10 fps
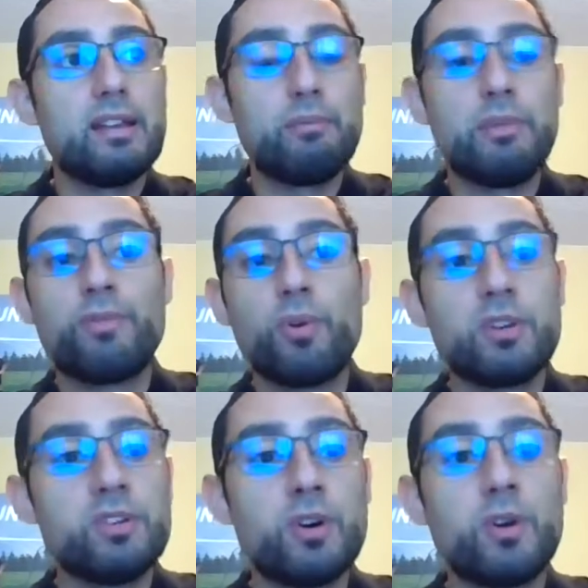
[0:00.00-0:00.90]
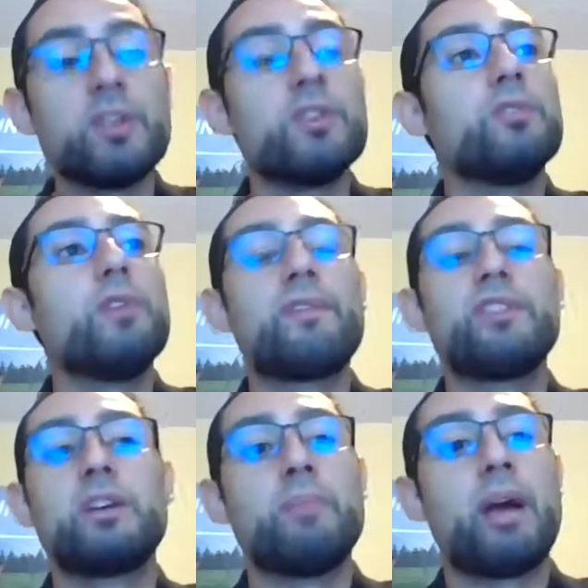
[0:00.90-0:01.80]
Before you know it, you have to
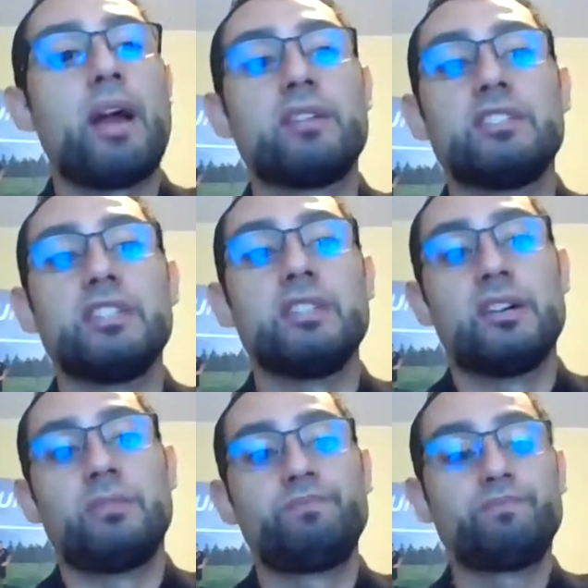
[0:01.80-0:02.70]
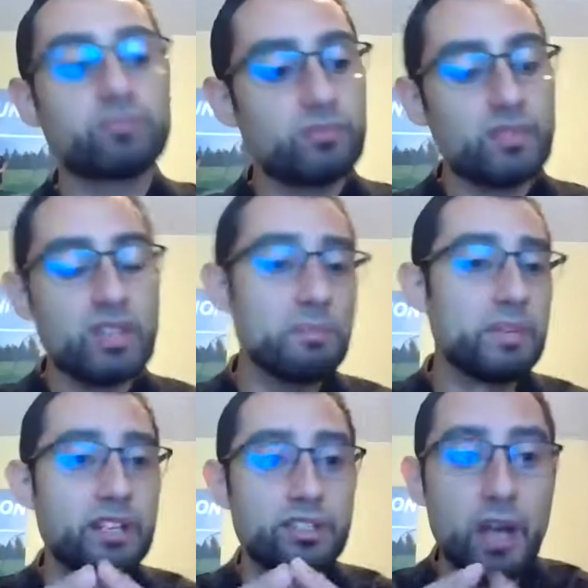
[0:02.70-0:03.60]
come back and sit down
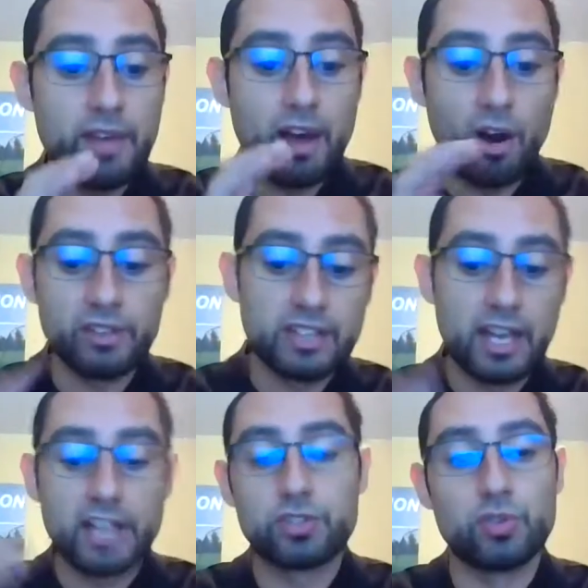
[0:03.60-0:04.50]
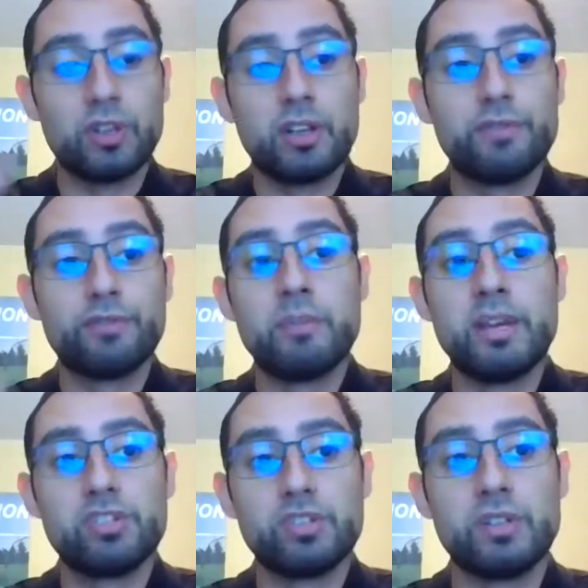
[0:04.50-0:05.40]
because you have all this extra
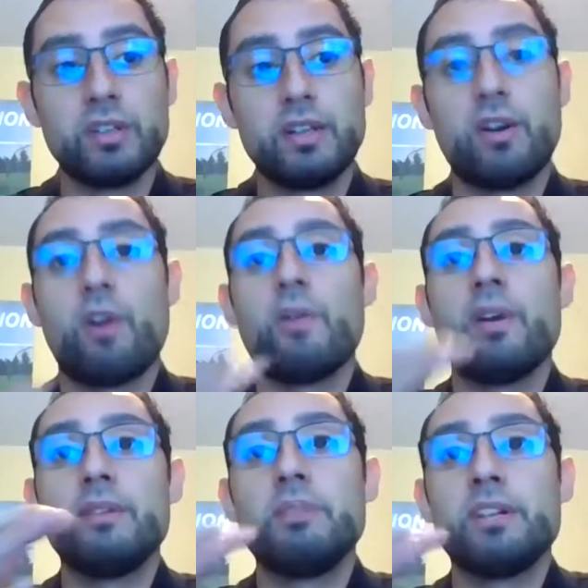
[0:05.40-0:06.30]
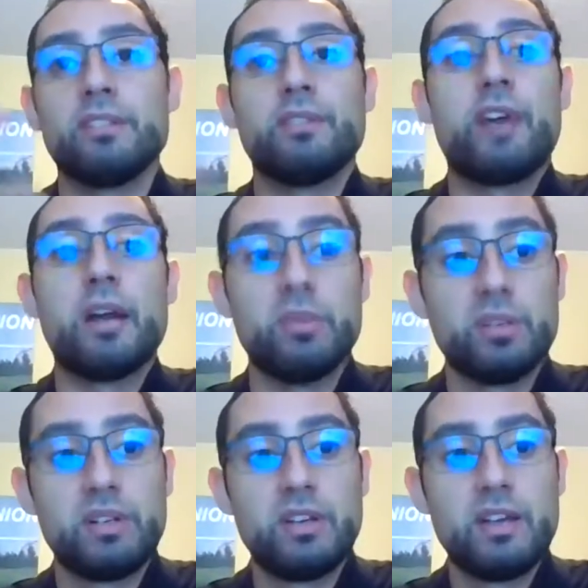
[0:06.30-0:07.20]
inflammation already because of the
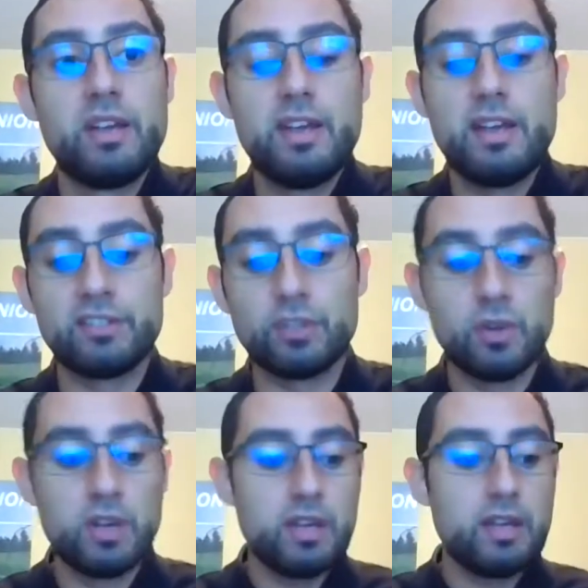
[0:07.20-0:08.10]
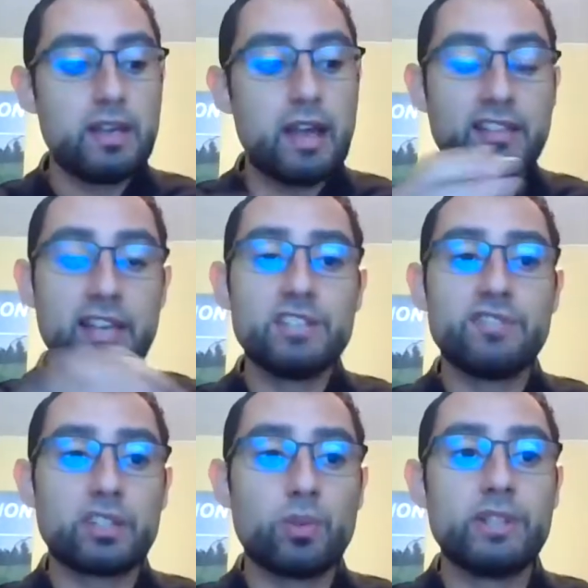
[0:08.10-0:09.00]
fibrin. And so at the age of
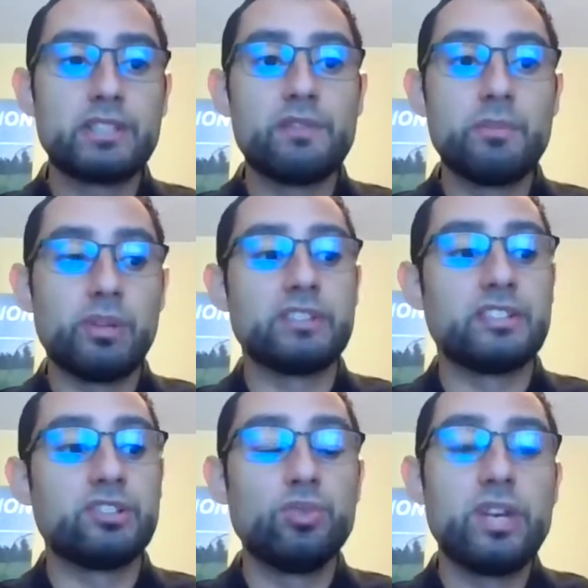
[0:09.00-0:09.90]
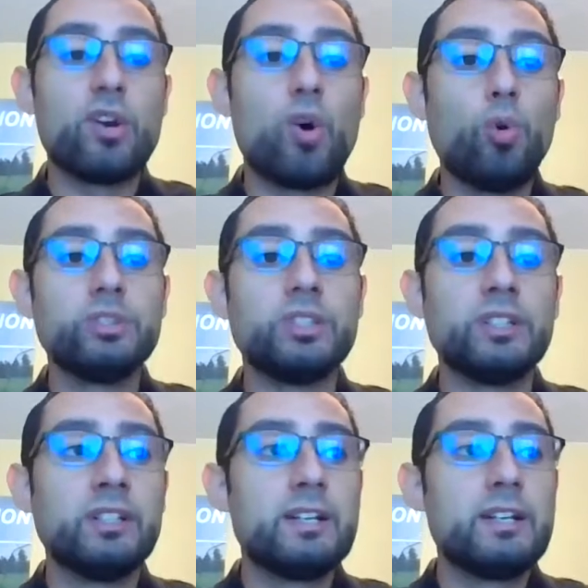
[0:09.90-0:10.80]
like 27 plus, as you get older,